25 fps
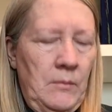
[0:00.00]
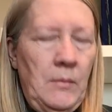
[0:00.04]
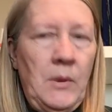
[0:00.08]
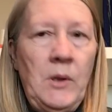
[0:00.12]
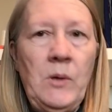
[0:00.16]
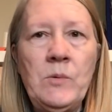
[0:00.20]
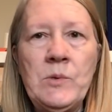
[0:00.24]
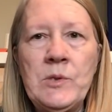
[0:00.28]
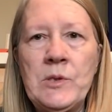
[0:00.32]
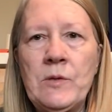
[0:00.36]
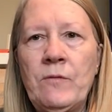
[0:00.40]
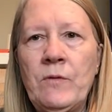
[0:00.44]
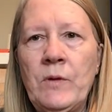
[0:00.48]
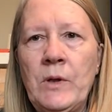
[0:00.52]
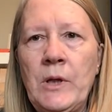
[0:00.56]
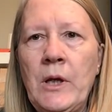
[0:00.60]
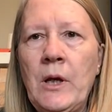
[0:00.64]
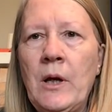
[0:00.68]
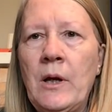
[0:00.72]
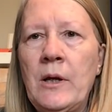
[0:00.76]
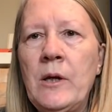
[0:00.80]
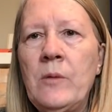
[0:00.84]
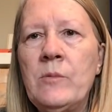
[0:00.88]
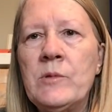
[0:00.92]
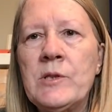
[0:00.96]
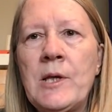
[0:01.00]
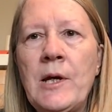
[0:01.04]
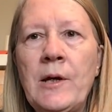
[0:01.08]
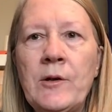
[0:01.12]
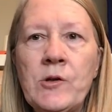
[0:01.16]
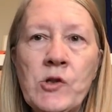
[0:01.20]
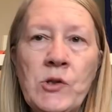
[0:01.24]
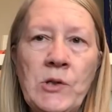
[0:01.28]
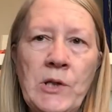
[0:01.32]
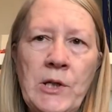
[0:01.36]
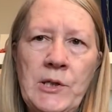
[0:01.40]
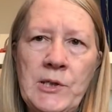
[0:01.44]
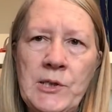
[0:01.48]
He was a funny guy. He was
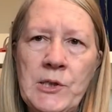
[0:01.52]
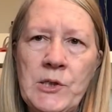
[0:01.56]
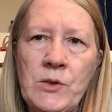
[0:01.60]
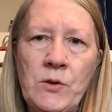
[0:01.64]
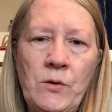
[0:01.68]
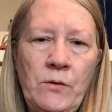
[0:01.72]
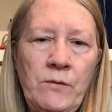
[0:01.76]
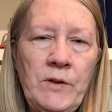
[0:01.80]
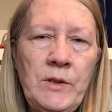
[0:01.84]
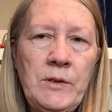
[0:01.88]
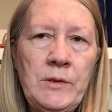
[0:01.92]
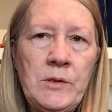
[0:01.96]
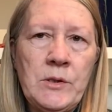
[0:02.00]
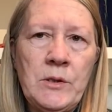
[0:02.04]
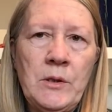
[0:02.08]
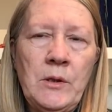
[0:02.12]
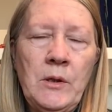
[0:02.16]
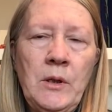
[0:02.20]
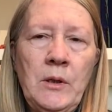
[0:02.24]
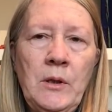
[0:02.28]
actually a servant